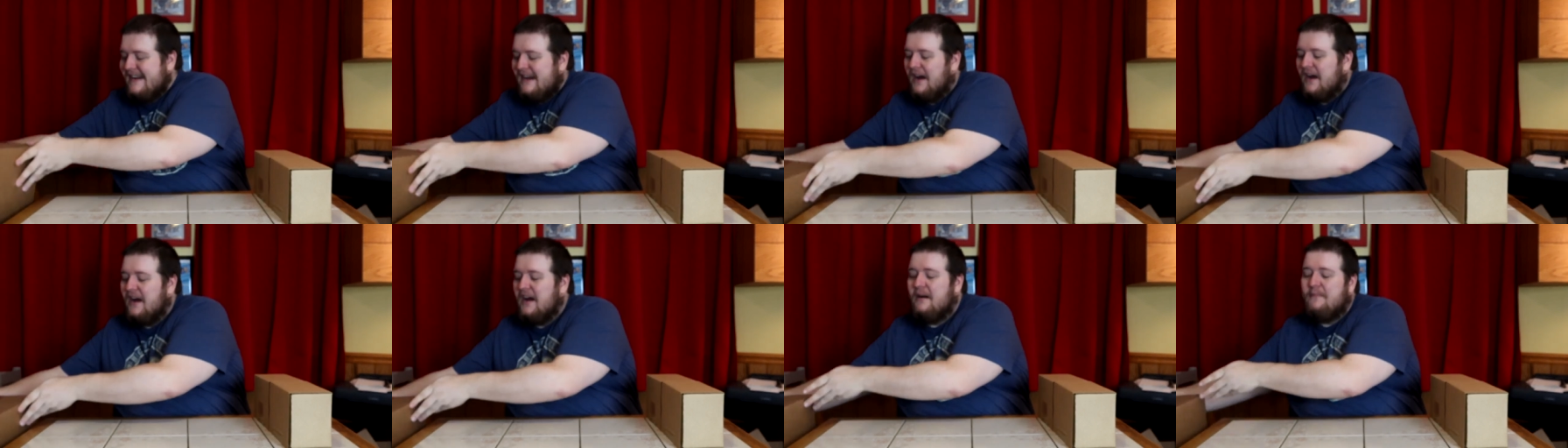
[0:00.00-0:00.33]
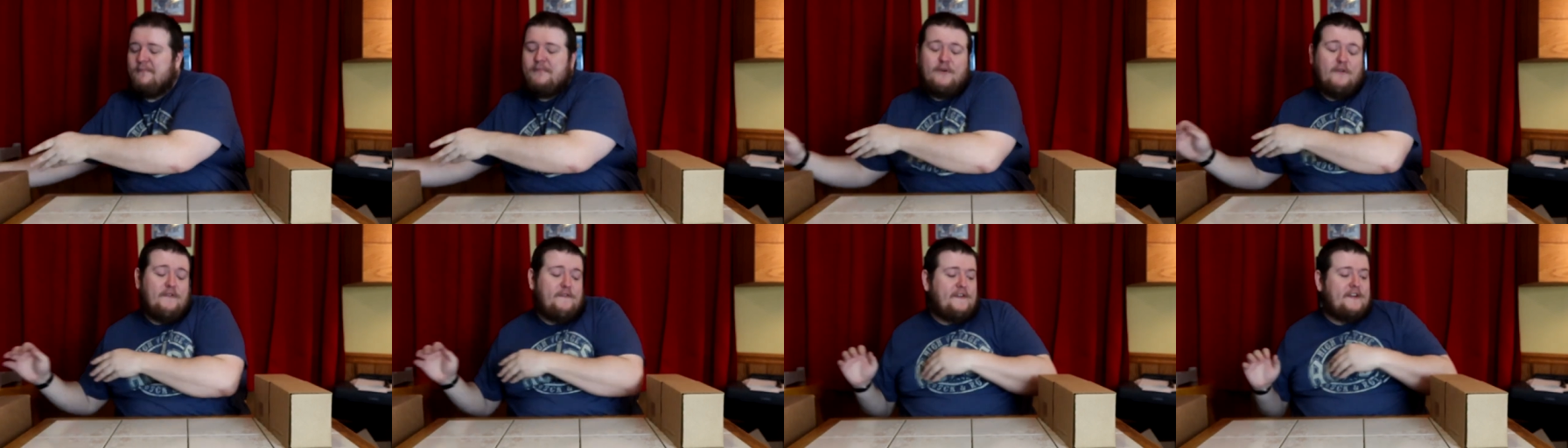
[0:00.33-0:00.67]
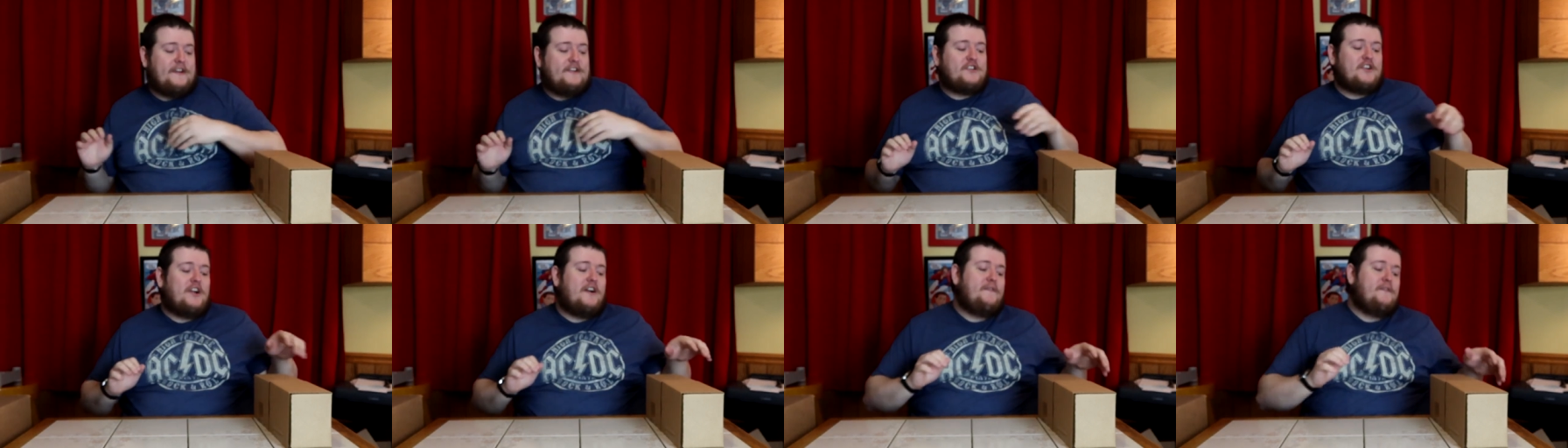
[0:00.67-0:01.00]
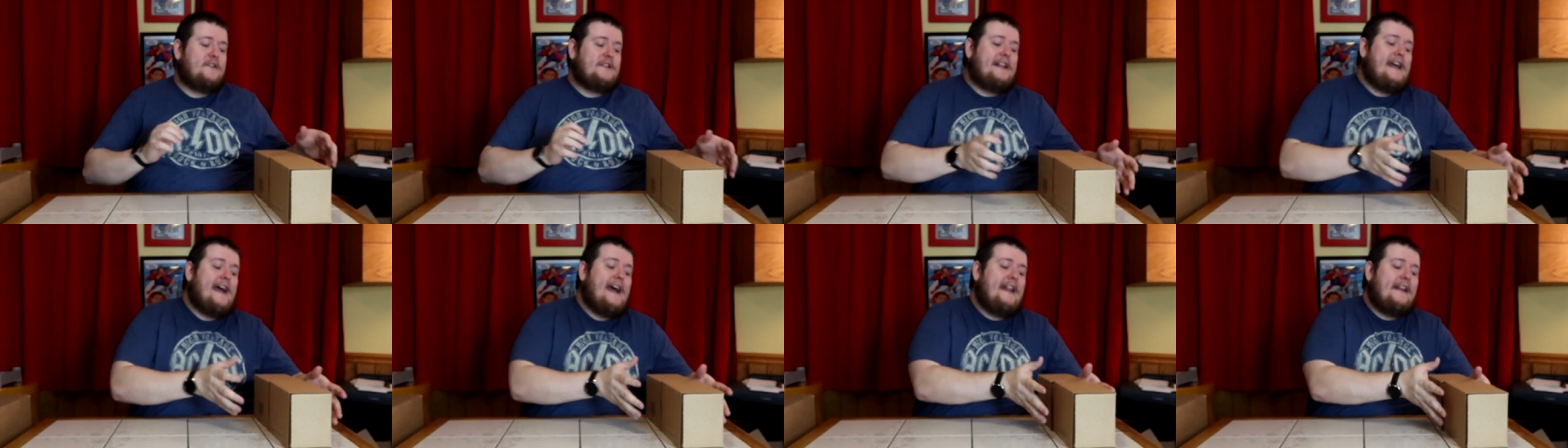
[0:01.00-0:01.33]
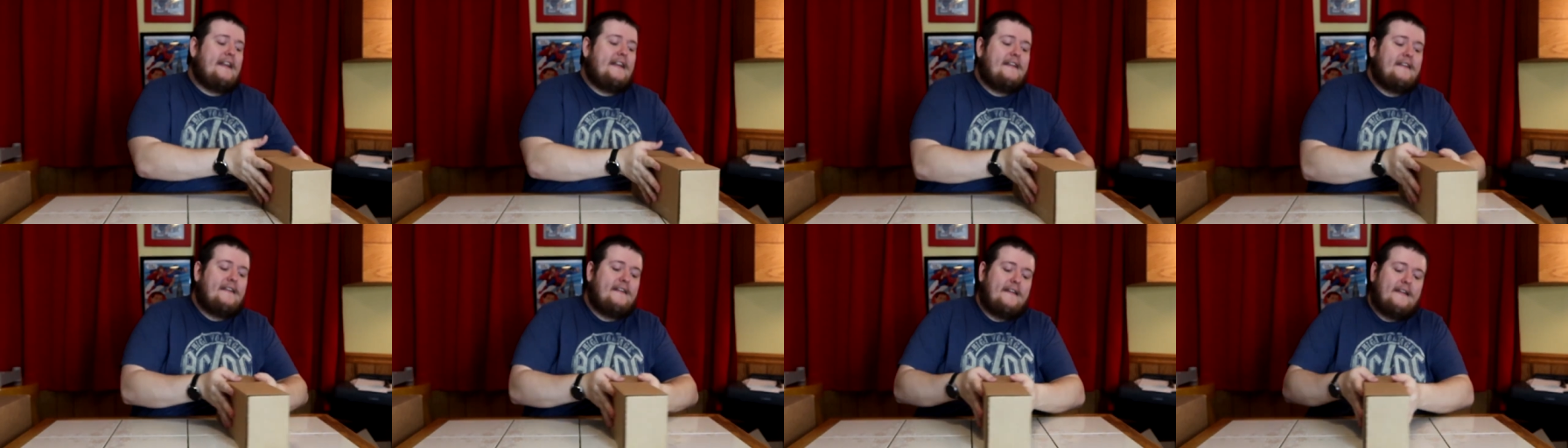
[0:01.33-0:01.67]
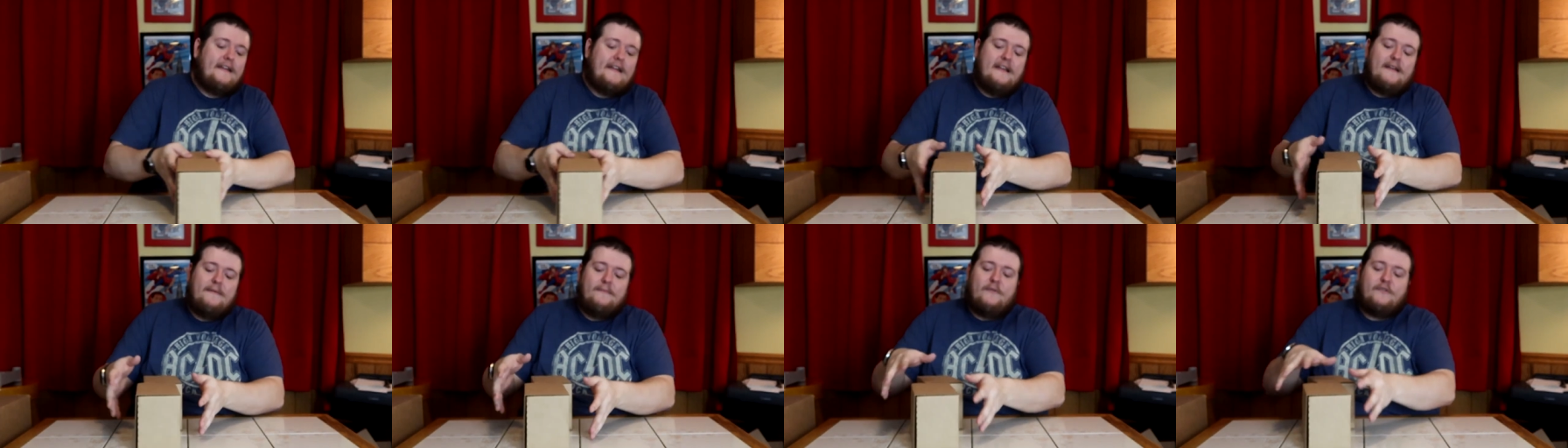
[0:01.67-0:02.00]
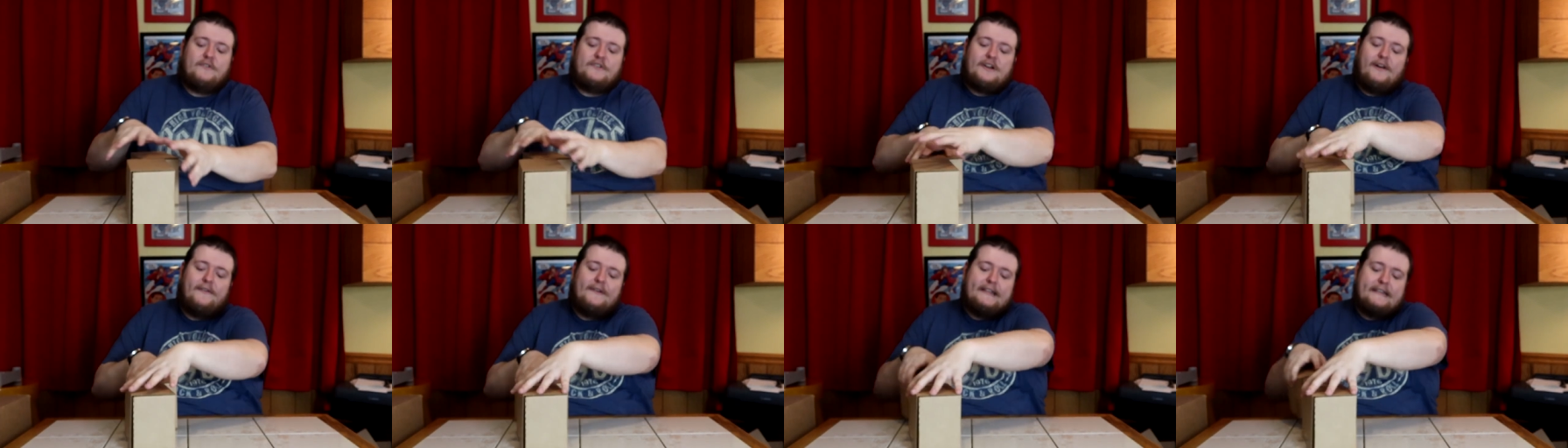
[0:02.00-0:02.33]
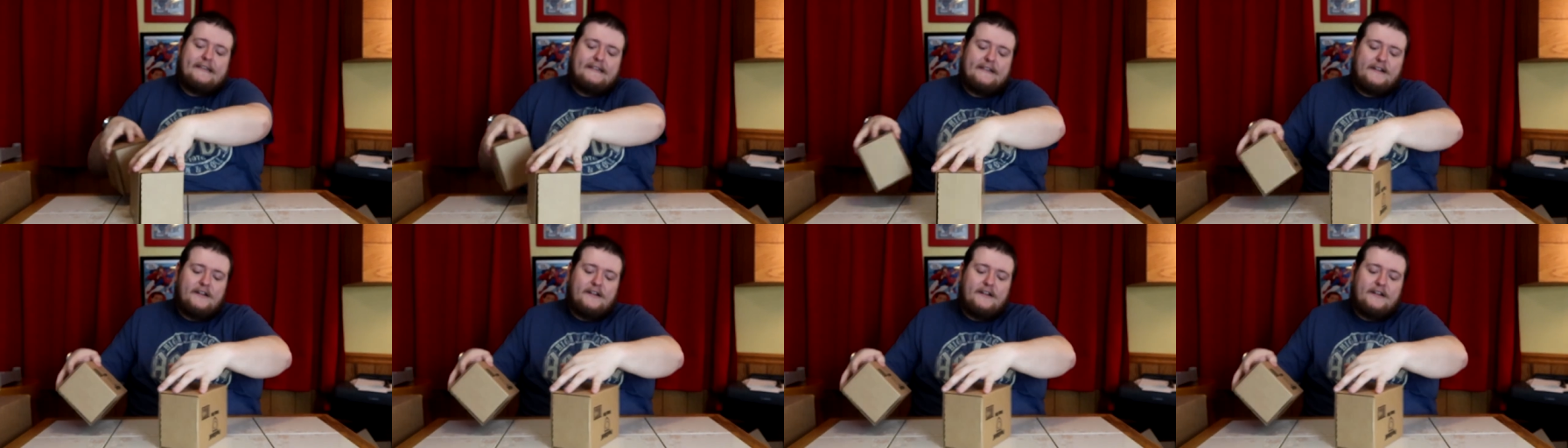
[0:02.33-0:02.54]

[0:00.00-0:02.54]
Um, but we'll finish off with that. But we'll start with these